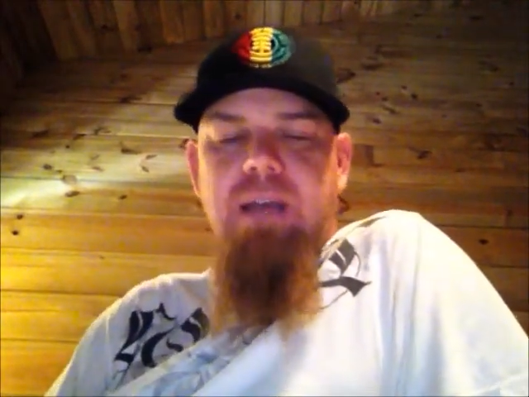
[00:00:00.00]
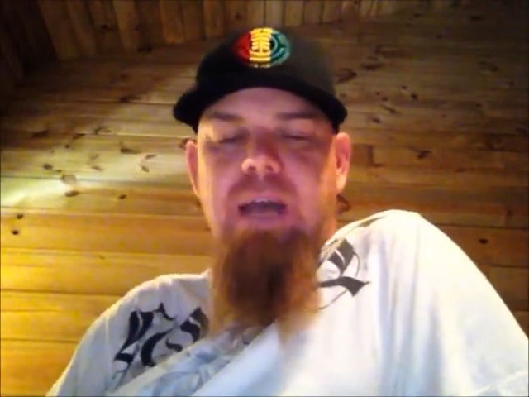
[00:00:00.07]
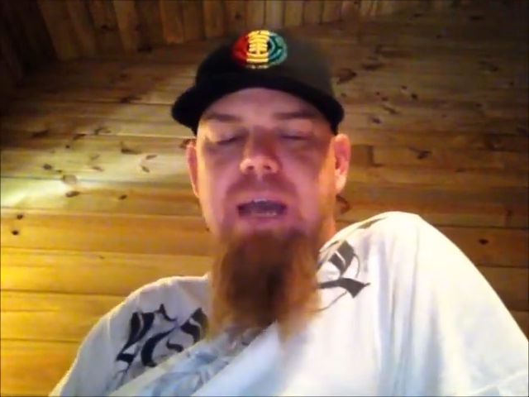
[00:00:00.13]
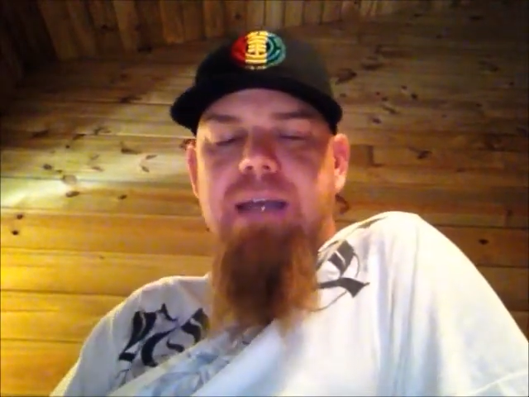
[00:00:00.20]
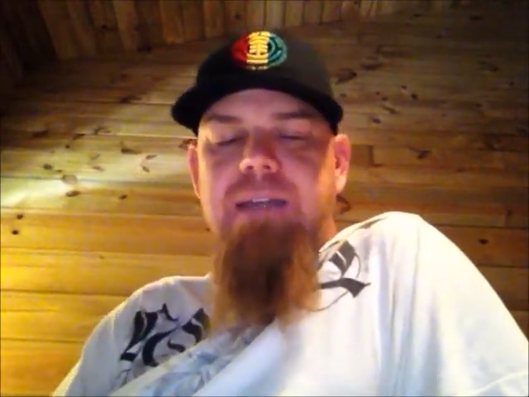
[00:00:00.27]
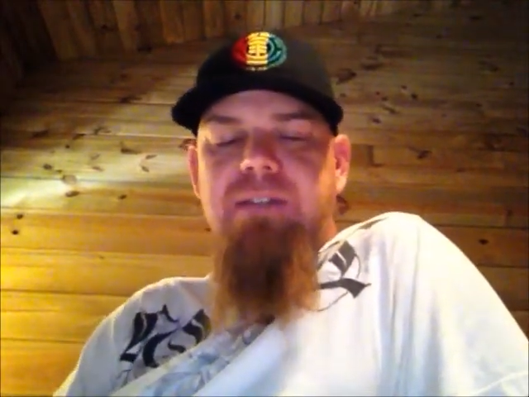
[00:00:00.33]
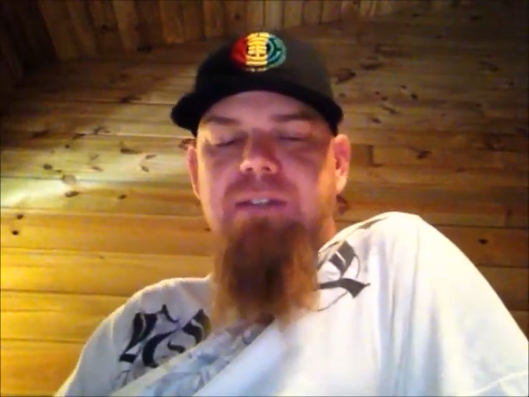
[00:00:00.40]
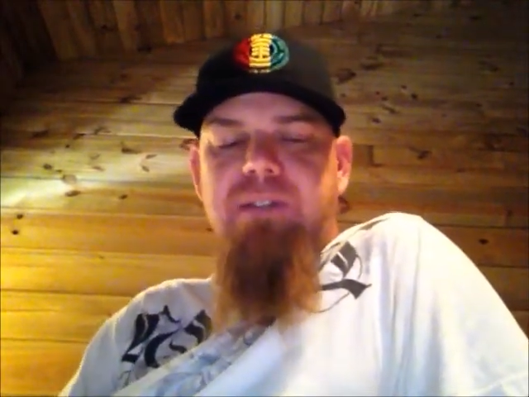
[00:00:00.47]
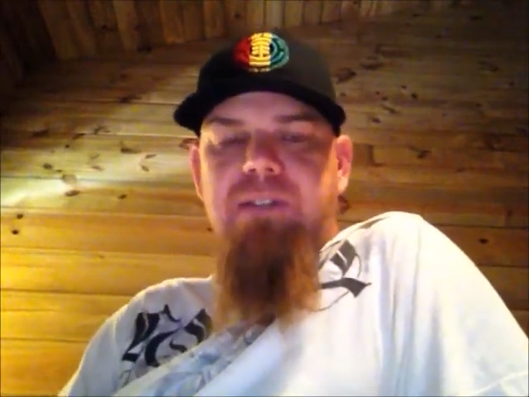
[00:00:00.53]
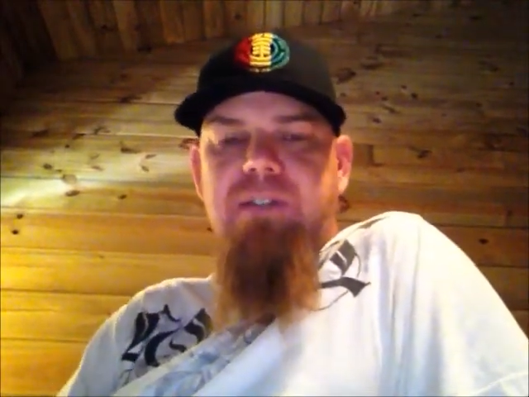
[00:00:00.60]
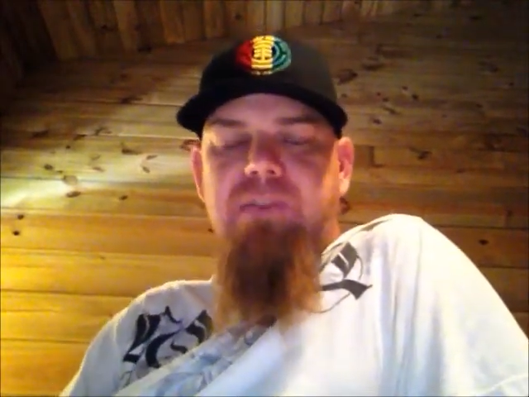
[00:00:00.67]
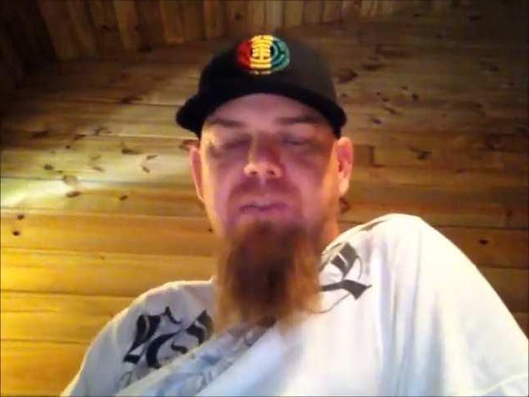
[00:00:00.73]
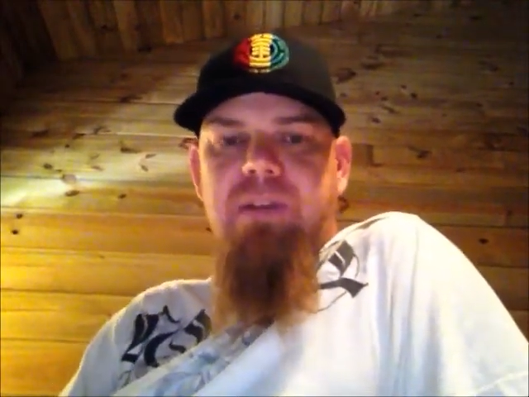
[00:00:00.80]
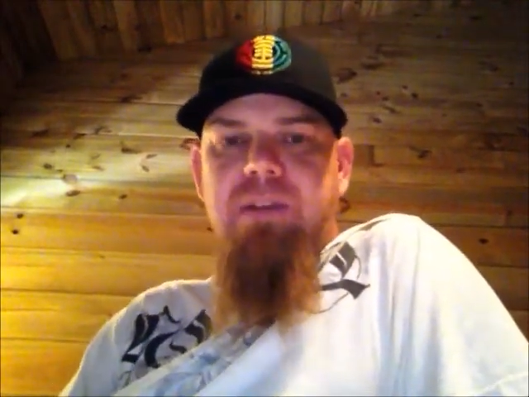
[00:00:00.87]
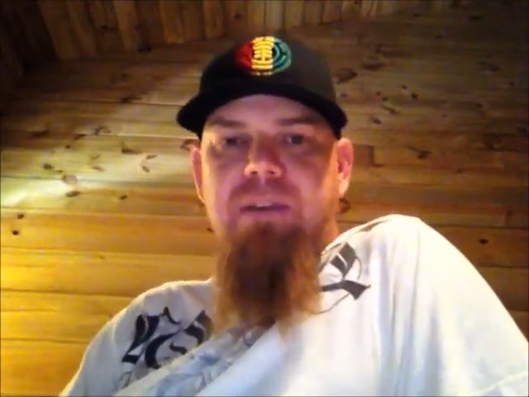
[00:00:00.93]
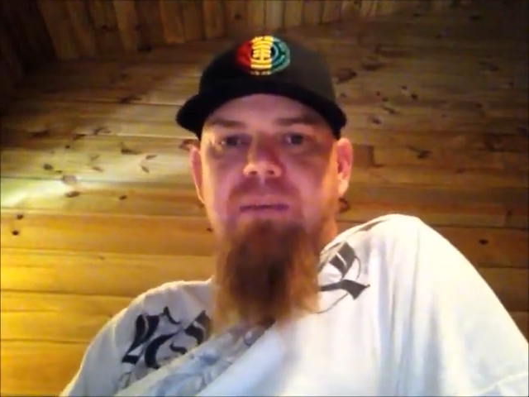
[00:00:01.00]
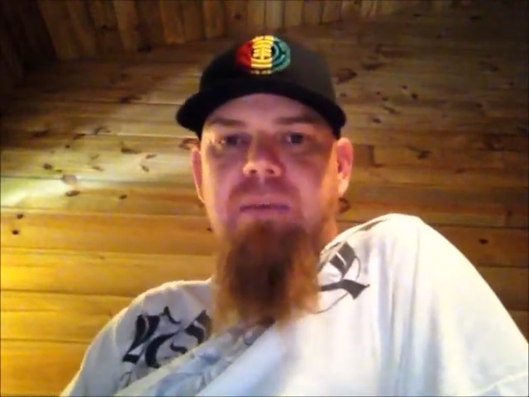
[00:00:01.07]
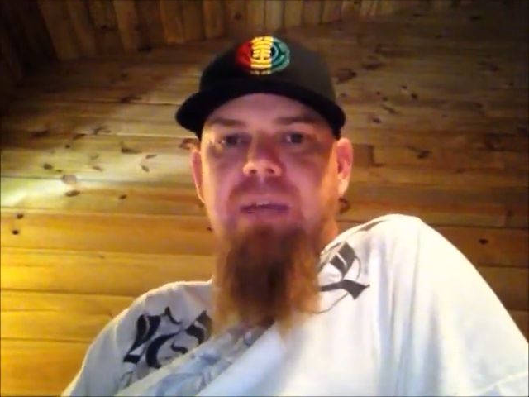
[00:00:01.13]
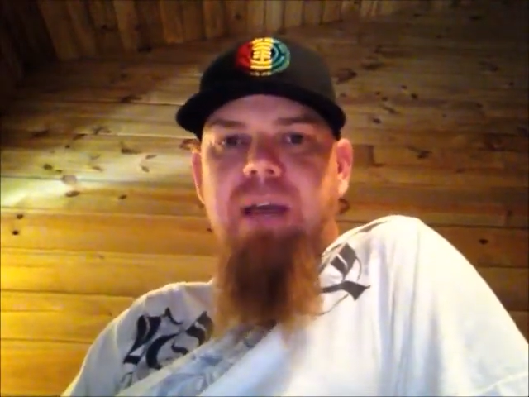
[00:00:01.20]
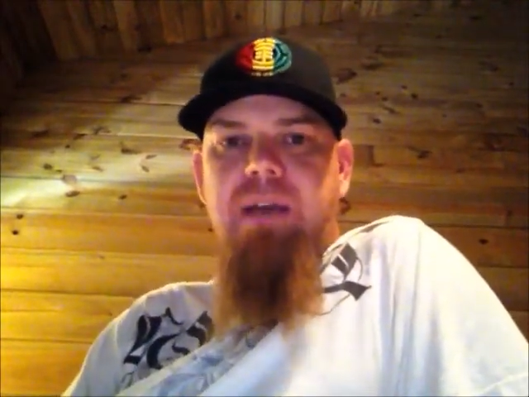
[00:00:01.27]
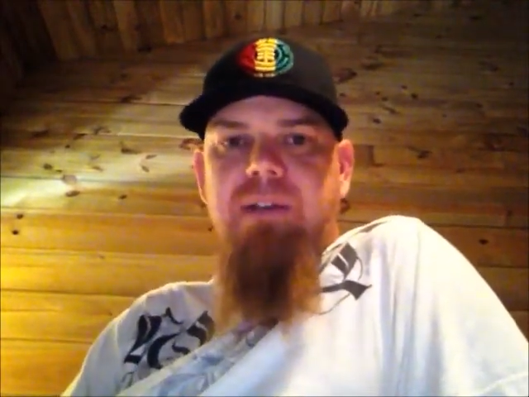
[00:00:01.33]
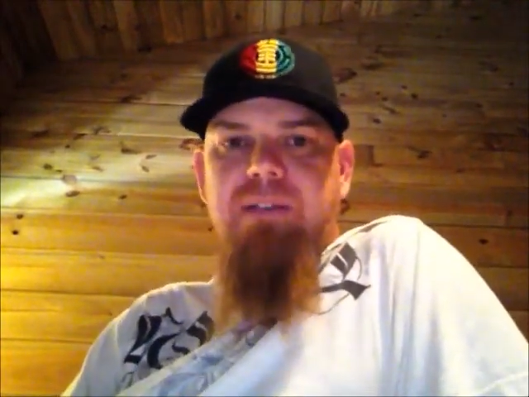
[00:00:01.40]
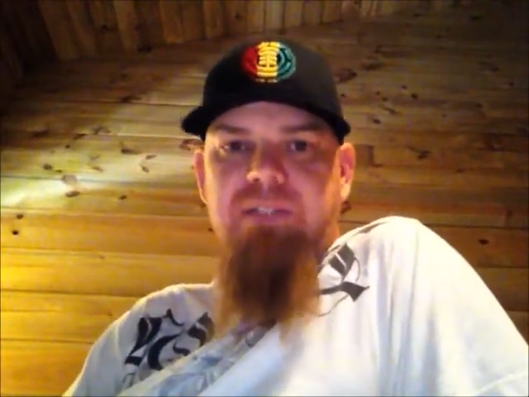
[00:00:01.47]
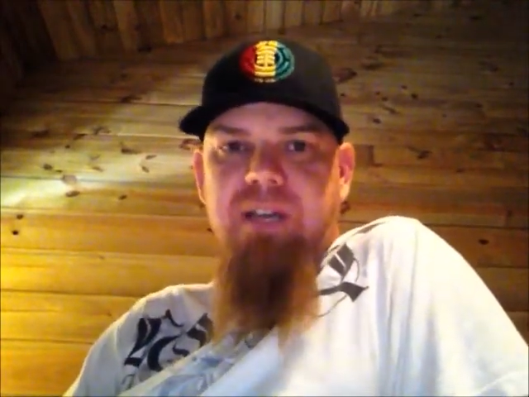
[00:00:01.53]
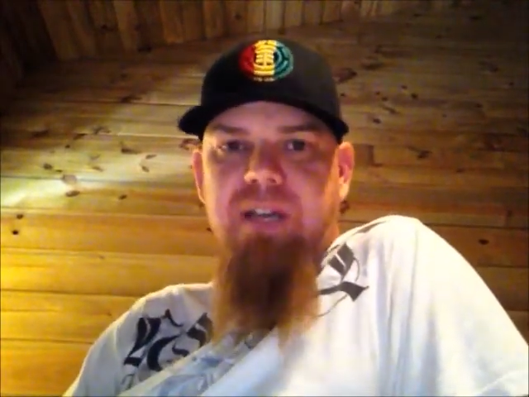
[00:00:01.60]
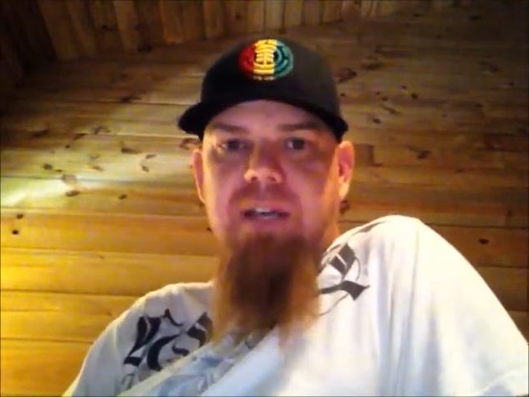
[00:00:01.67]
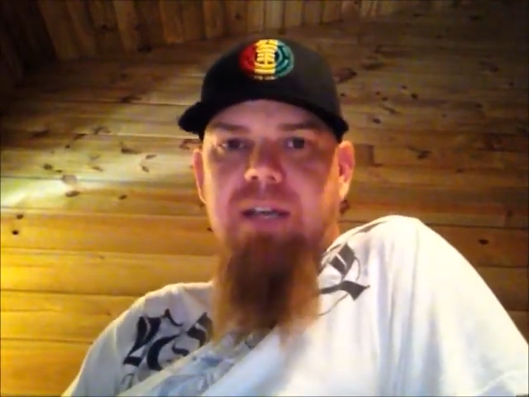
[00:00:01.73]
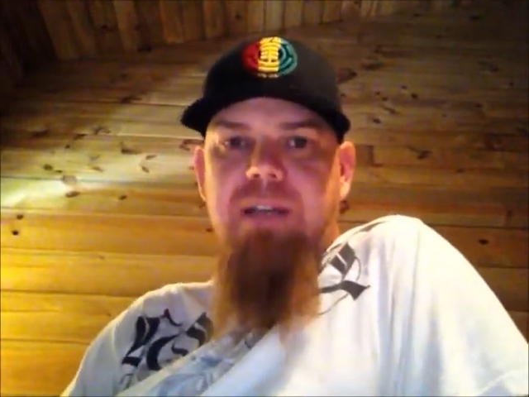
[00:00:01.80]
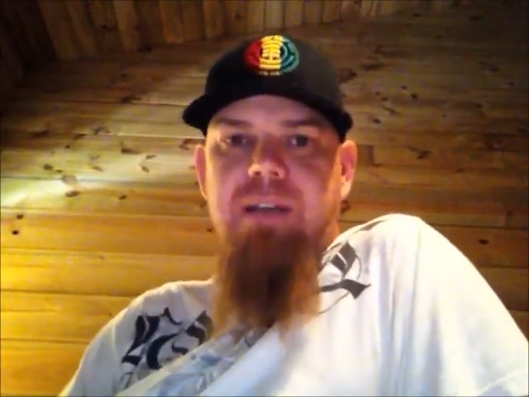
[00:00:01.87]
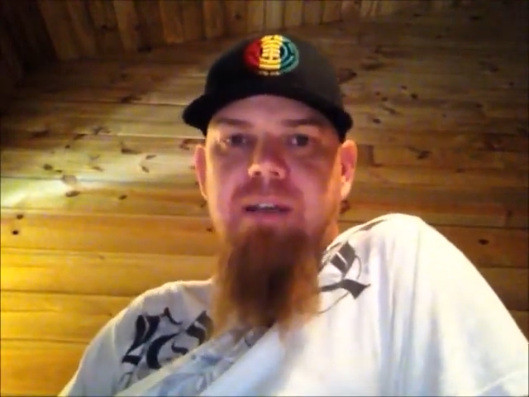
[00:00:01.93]
had searched for them in
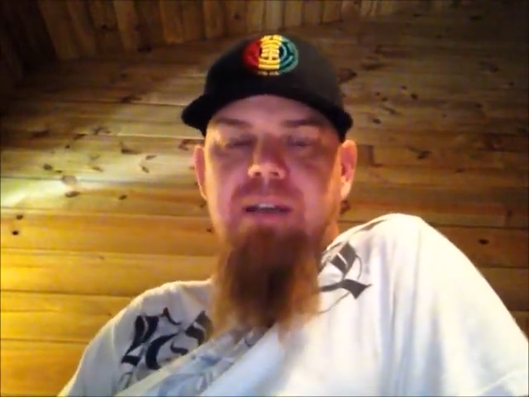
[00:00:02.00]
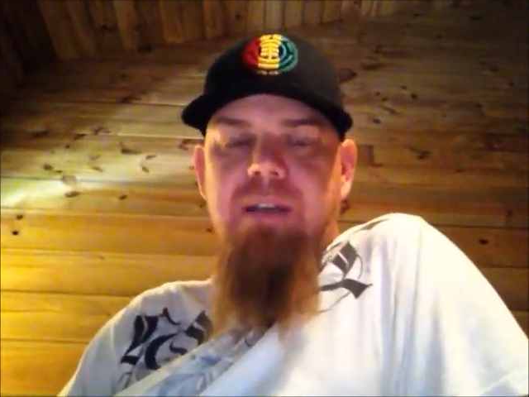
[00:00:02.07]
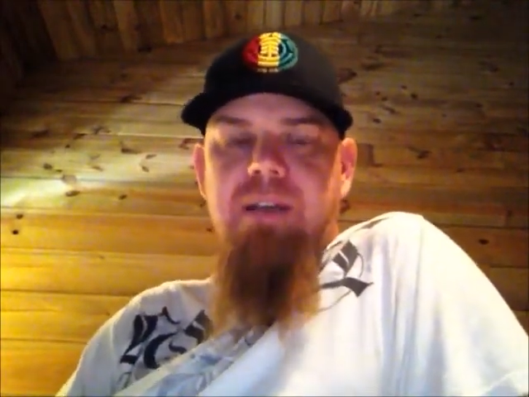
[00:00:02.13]
outside